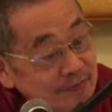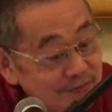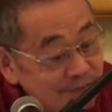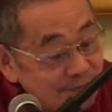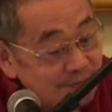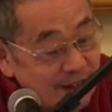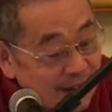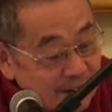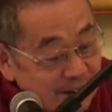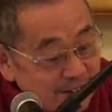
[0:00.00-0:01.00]
anchor
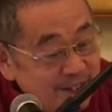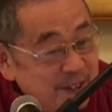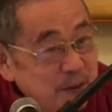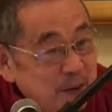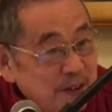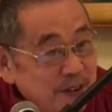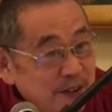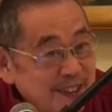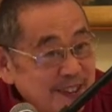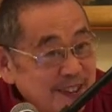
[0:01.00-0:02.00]
in the boat, and he's doing
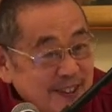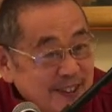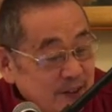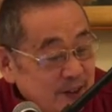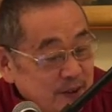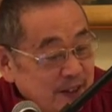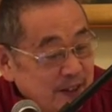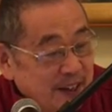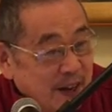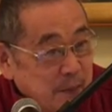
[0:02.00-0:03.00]
everything, but nothing
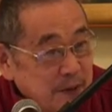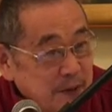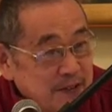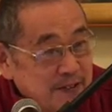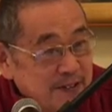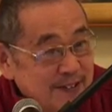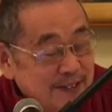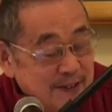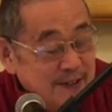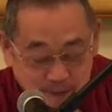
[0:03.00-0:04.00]
happens.
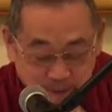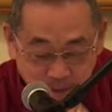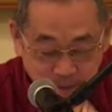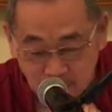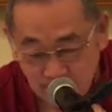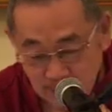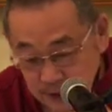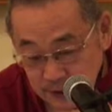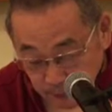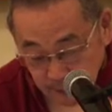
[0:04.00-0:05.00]
So,
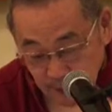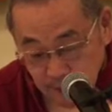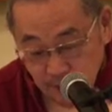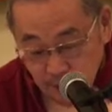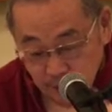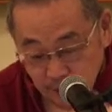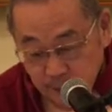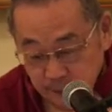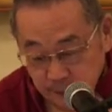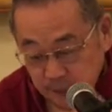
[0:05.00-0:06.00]
therefore,
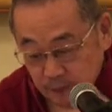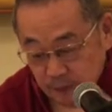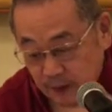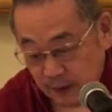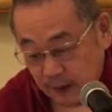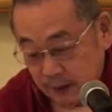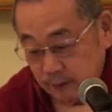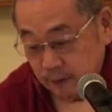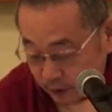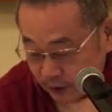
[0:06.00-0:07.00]
we do
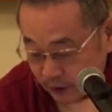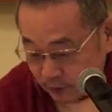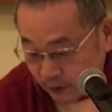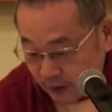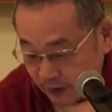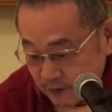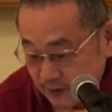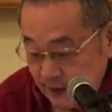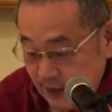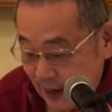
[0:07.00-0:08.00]
have to have this
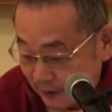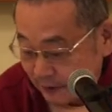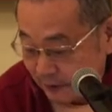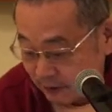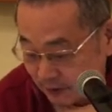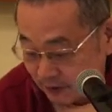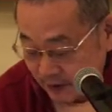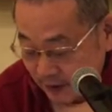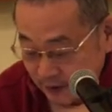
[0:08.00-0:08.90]
attitude that